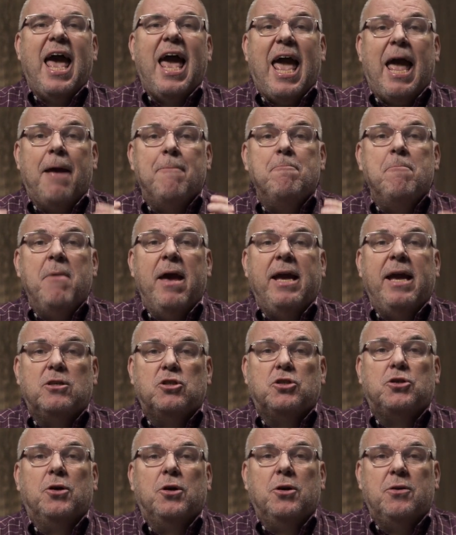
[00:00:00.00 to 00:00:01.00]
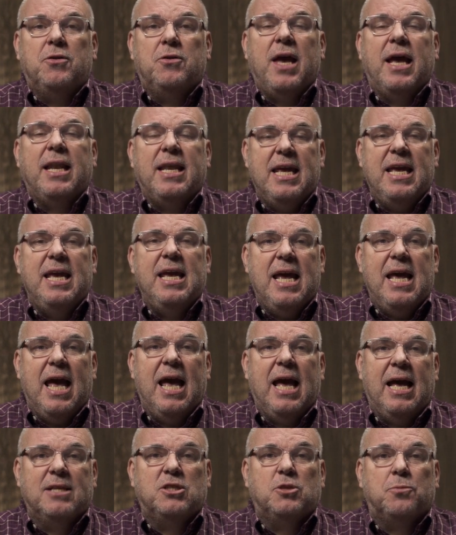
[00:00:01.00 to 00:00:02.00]
and make sure that he
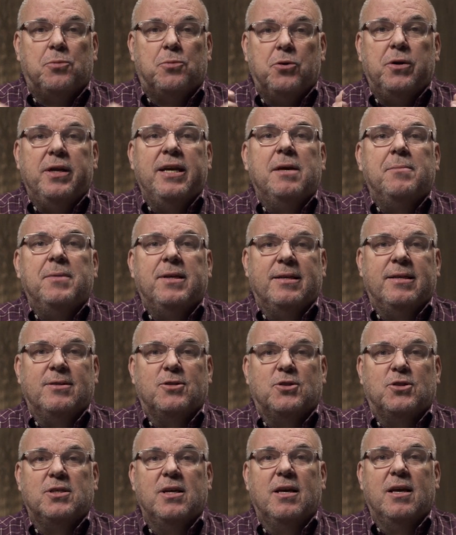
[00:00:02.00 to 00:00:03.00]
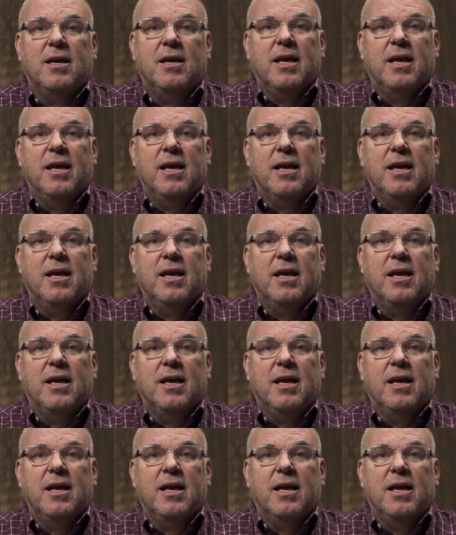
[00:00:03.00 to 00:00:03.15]
has preeminence